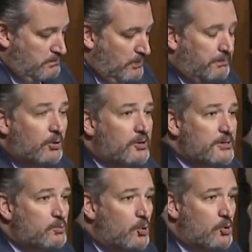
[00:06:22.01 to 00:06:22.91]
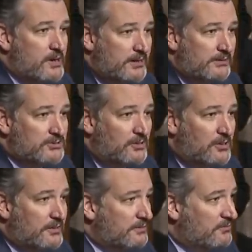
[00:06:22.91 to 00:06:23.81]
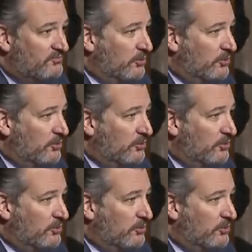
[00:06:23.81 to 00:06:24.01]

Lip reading: purported warnings on